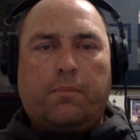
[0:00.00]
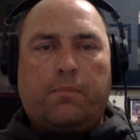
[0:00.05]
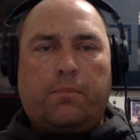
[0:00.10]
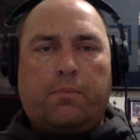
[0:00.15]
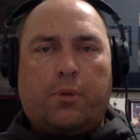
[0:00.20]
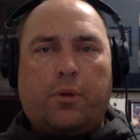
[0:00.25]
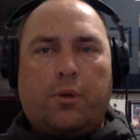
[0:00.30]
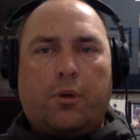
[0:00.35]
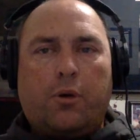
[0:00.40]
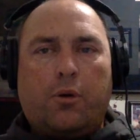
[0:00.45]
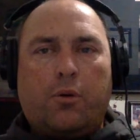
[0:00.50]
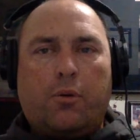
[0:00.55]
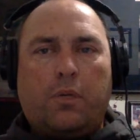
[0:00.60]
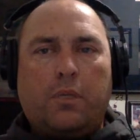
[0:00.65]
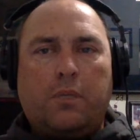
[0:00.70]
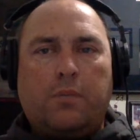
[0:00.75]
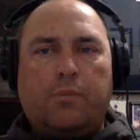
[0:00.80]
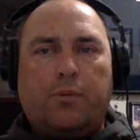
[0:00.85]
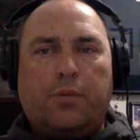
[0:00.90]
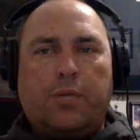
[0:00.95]
Burrow
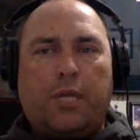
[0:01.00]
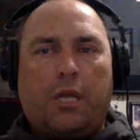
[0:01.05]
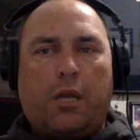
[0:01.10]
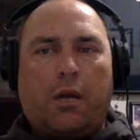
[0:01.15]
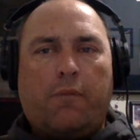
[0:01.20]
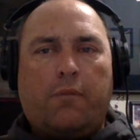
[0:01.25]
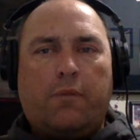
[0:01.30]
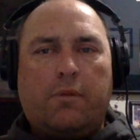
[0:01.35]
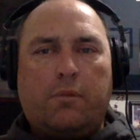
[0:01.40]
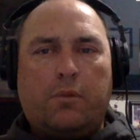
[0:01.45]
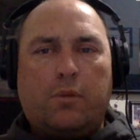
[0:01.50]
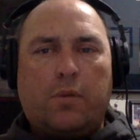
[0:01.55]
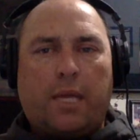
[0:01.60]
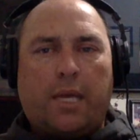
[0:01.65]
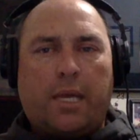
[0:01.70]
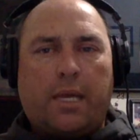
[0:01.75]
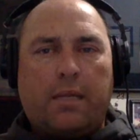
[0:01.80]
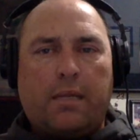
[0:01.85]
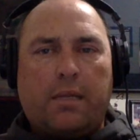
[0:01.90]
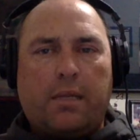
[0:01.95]
is pretty comfortable
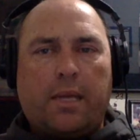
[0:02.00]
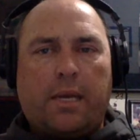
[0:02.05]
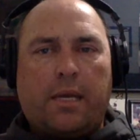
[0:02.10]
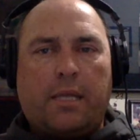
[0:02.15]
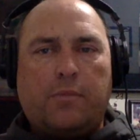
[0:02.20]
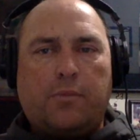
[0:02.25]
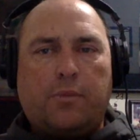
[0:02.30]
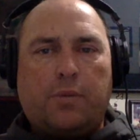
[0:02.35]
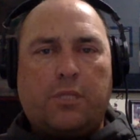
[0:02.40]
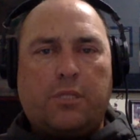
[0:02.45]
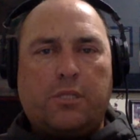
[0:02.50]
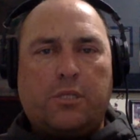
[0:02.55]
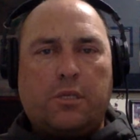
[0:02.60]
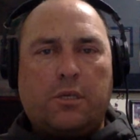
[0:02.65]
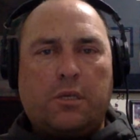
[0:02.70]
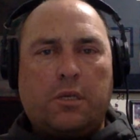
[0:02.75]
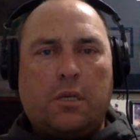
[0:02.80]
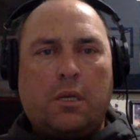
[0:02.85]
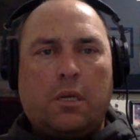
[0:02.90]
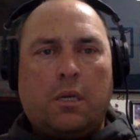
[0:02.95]
handling edge
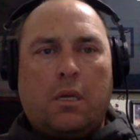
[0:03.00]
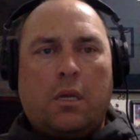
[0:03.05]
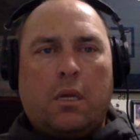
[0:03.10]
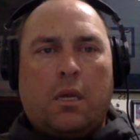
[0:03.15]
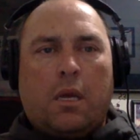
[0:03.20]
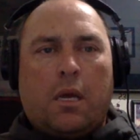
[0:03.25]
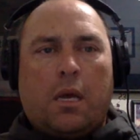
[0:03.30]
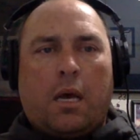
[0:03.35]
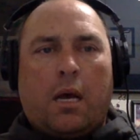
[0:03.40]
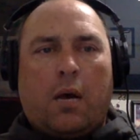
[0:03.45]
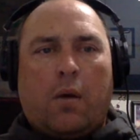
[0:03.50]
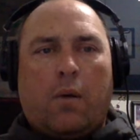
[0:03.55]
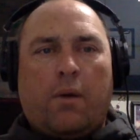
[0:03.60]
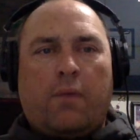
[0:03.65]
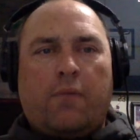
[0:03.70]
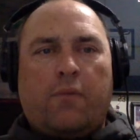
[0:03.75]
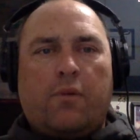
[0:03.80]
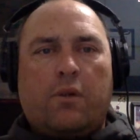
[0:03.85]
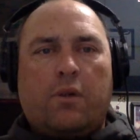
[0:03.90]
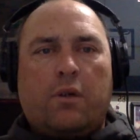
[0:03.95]
pressure.
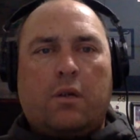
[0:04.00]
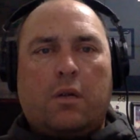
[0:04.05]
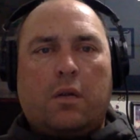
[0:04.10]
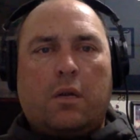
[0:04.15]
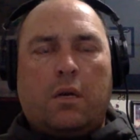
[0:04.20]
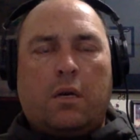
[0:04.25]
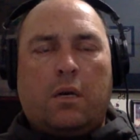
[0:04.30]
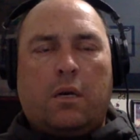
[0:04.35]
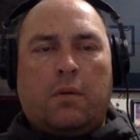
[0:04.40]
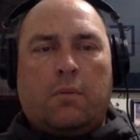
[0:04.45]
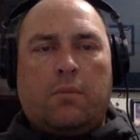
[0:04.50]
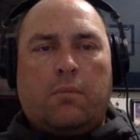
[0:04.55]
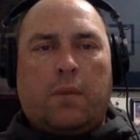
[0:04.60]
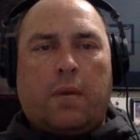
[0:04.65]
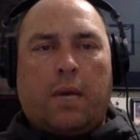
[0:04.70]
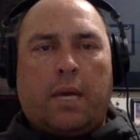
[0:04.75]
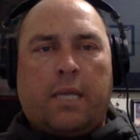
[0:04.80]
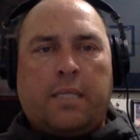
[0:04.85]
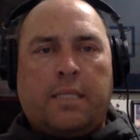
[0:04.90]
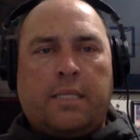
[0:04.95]
However,
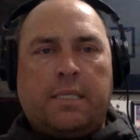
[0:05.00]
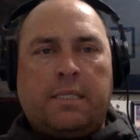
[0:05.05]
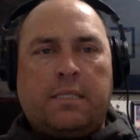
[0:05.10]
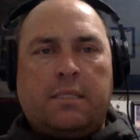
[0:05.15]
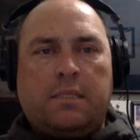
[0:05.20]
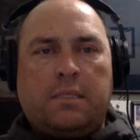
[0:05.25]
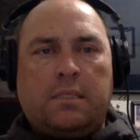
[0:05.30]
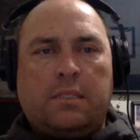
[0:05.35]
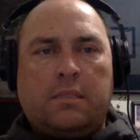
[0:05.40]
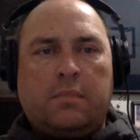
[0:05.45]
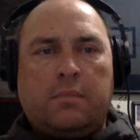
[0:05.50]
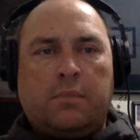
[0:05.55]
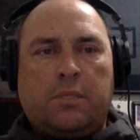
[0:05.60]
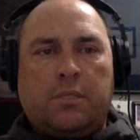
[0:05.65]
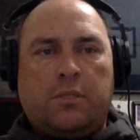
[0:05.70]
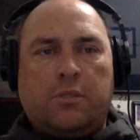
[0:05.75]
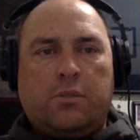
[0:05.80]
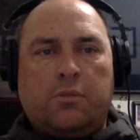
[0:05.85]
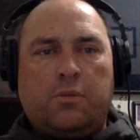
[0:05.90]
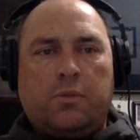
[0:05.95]
I did see some
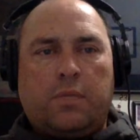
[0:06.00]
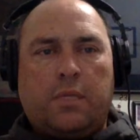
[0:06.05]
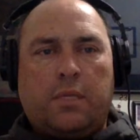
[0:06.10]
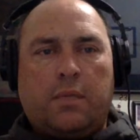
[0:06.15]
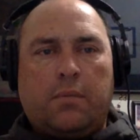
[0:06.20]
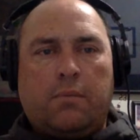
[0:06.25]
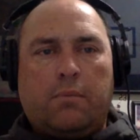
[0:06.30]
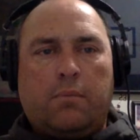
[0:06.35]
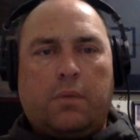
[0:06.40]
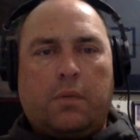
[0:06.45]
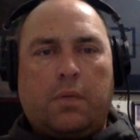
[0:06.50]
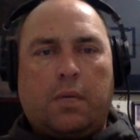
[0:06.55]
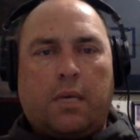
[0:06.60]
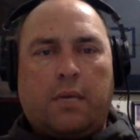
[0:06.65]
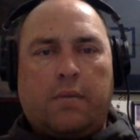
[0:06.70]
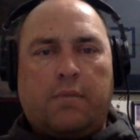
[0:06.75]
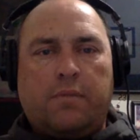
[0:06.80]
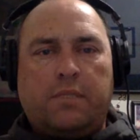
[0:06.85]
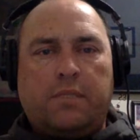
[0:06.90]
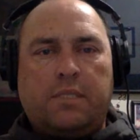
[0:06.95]
issues with him
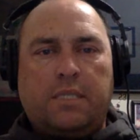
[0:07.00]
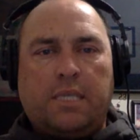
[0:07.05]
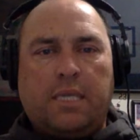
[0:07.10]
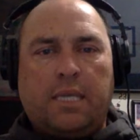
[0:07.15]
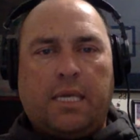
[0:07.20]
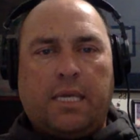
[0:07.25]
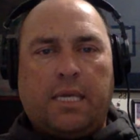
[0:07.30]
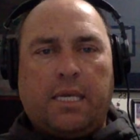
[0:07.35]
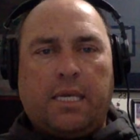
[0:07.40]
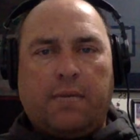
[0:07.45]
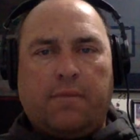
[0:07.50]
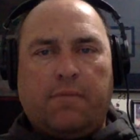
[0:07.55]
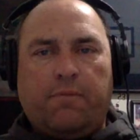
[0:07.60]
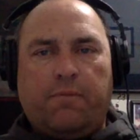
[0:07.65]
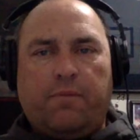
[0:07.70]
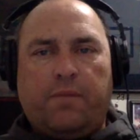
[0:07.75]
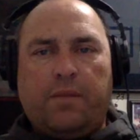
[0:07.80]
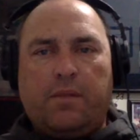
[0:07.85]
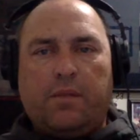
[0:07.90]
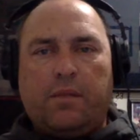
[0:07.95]
kind of seeing and
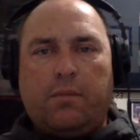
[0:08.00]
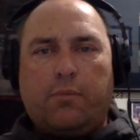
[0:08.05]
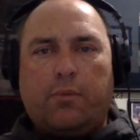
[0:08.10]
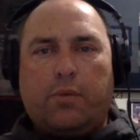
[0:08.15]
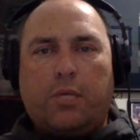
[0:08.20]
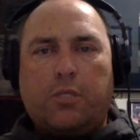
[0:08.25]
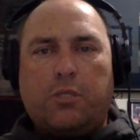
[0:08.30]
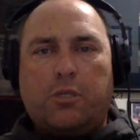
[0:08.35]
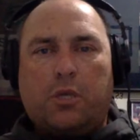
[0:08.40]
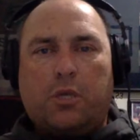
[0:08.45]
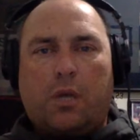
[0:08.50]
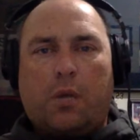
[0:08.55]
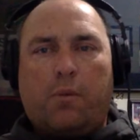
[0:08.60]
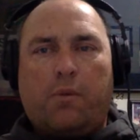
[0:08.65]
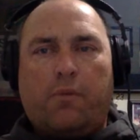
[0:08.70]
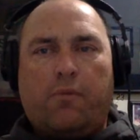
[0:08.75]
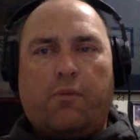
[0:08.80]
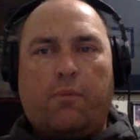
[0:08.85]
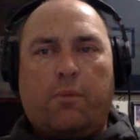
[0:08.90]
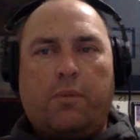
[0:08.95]
feeling pressure
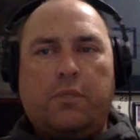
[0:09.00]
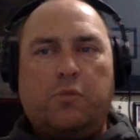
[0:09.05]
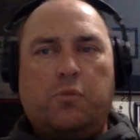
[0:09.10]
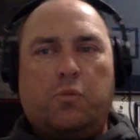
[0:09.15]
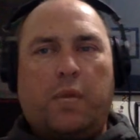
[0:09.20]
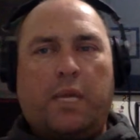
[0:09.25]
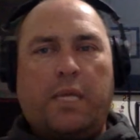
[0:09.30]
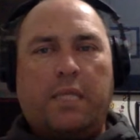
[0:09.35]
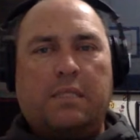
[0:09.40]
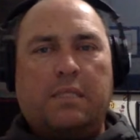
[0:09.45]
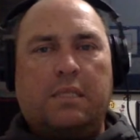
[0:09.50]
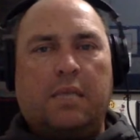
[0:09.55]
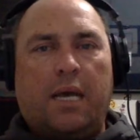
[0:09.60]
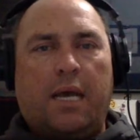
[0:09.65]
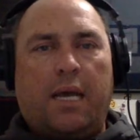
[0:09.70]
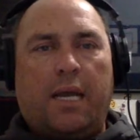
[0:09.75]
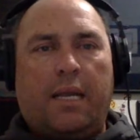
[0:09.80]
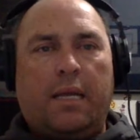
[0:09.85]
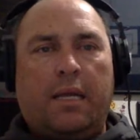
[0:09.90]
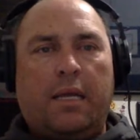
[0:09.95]
coming from his right
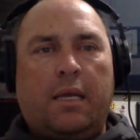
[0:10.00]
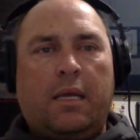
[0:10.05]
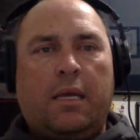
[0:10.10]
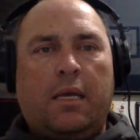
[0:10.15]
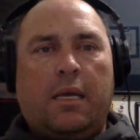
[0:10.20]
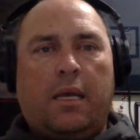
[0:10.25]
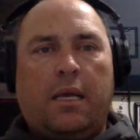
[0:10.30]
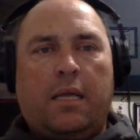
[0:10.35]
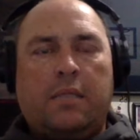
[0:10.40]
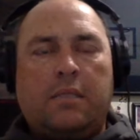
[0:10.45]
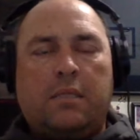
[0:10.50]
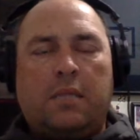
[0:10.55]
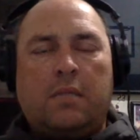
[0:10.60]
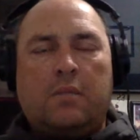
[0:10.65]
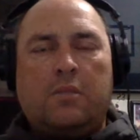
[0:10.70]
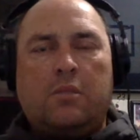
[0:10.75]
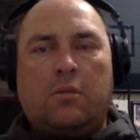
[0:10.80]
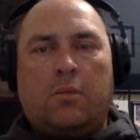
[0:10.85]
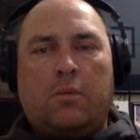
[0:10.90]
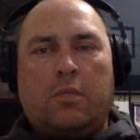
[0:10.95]
side. It's
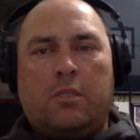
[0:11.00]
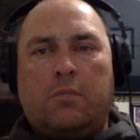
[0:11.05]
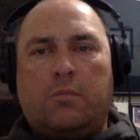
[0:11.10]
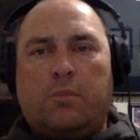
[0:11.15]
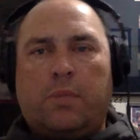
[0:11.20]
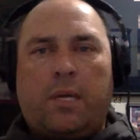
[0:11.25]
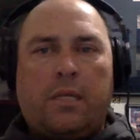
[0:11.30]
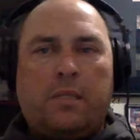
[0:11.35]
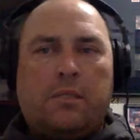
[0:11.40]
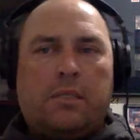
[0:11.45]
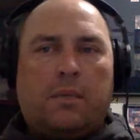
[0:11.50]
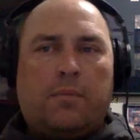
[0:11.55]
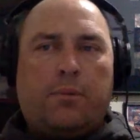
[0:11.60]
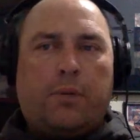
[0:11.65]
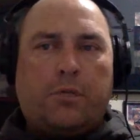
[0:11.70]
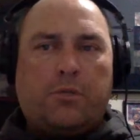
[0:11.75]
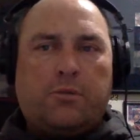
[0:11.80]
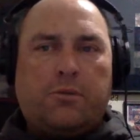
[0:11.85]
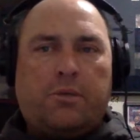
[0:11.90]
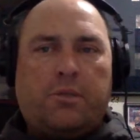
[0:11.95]
not so much the blind side
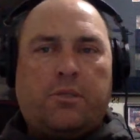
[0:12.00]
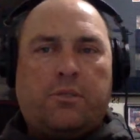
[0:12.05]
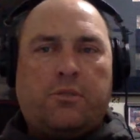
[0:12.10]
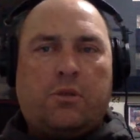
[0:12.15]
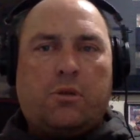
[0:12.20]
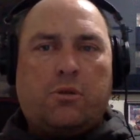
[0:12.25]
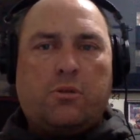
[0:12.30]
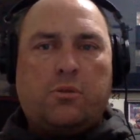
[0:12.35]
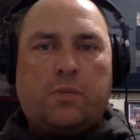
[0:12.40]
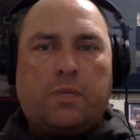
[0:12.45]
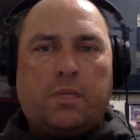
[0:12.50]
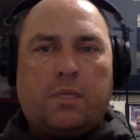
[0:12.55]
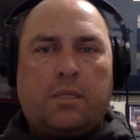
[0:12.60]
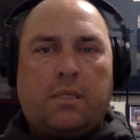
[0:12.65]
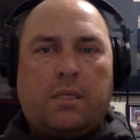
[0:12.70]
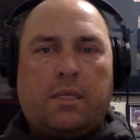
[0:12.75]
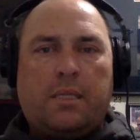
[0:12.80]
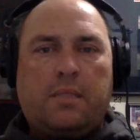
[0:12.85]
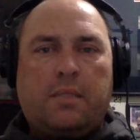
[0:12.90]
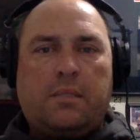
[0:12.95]
pressure that he struggles with,
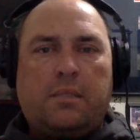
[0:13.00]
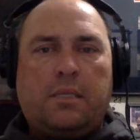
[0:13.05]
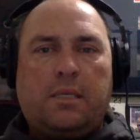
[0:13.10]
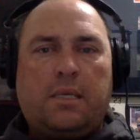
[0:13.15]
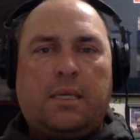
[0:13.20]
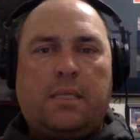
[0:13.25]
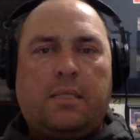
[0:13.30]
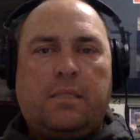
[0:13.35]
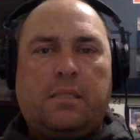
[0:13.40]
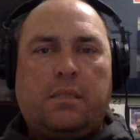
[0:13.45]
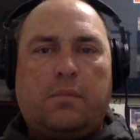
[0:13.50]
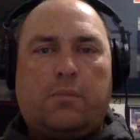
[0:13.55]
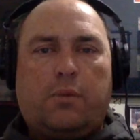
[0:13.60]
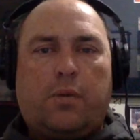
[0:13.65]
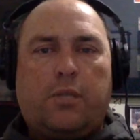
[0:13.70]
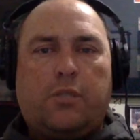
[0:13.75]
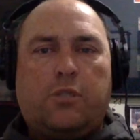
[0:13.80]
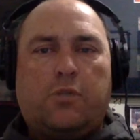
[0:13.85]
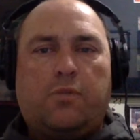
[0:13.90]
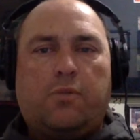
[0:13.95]
it's the instant
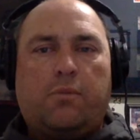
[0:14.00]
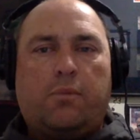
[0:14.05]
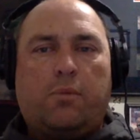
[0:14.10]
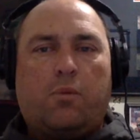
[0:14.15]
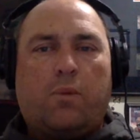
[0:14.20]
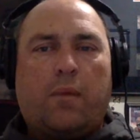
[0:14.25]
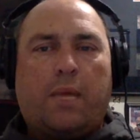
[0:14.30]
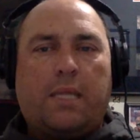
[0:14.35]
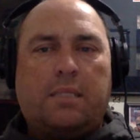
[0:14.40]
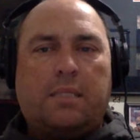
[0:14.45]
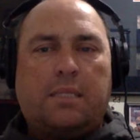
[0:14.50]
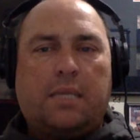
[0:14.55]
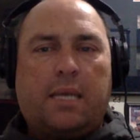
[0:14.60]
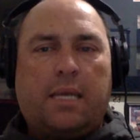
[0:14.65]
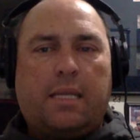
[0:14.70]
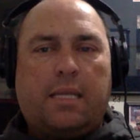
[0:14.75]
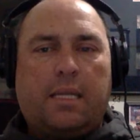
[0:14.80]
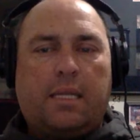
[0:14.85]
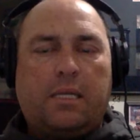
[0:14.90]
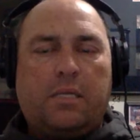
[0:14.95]
pressure from the right
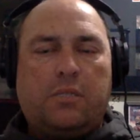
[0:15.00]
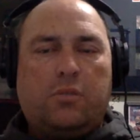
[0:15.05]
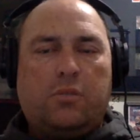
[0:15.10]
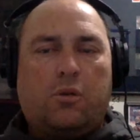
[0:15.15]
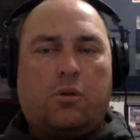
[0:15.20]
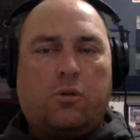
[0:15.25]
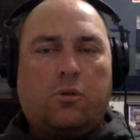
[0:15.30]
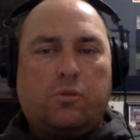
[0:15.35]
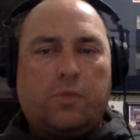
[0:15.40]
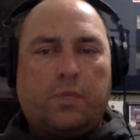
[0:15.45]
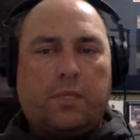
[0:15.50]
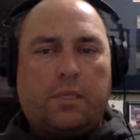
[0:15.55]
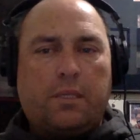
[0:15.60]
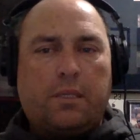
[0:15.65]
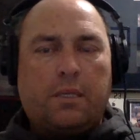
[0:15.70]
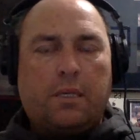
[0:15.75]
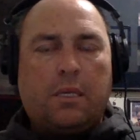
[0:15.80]
side that he struggles with.